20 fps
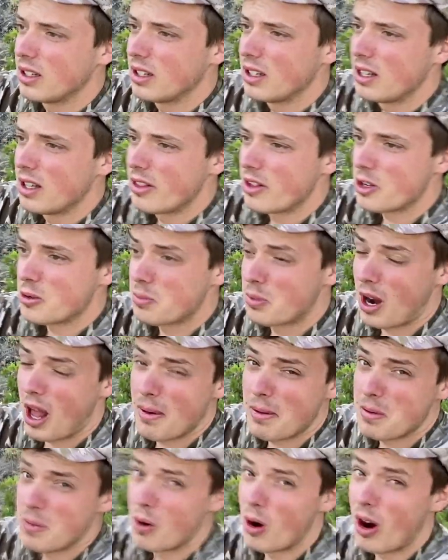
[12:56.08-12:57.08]
There's
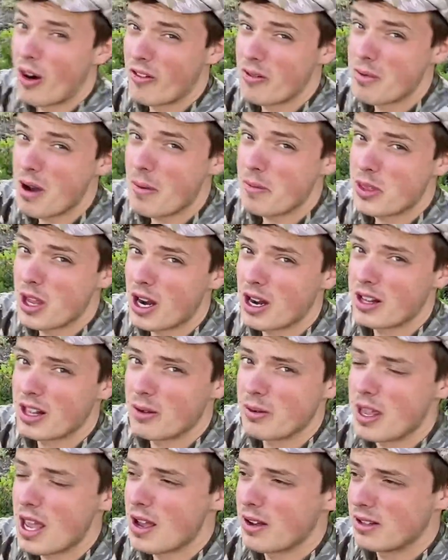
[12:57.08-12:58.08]
probably more of them up there that we
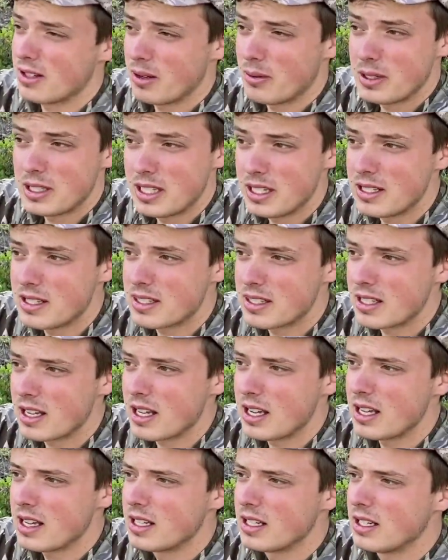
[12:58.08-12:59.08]
didn't
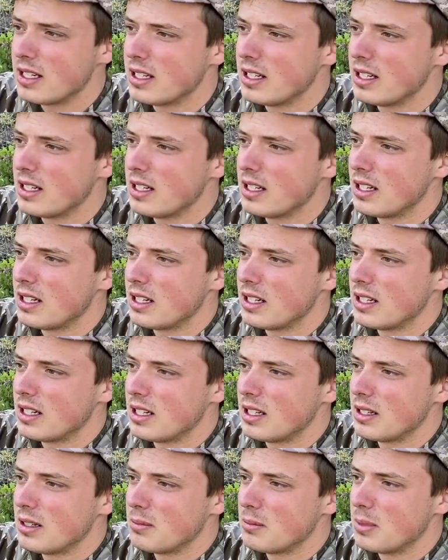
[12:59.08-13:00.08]
see.
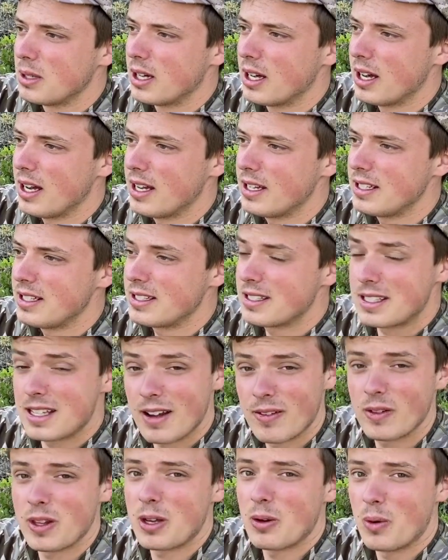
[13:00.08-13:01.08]
But it's
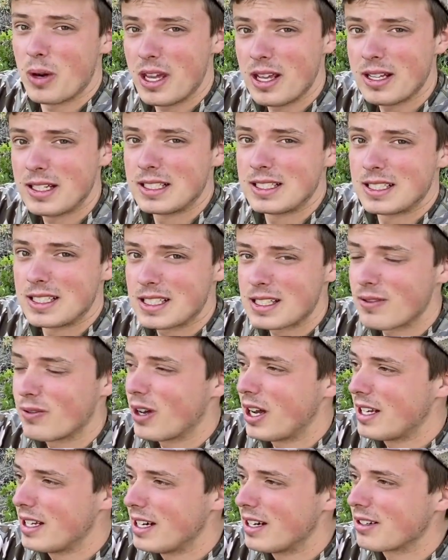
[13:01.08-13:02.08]
definitely a win just to
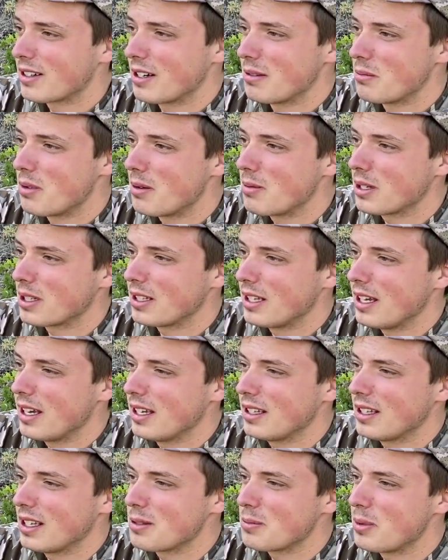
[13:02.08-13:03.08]
find elk on public land.
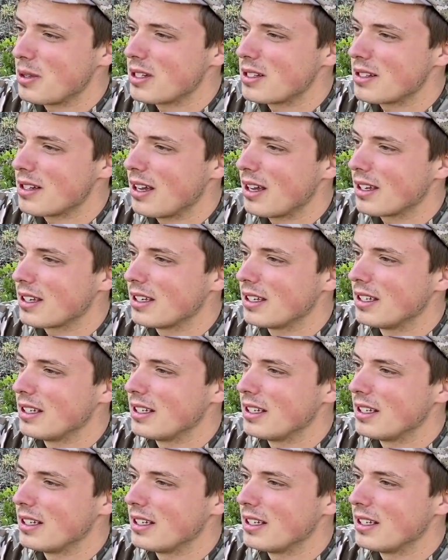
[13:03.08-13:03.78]
That's pretty sick.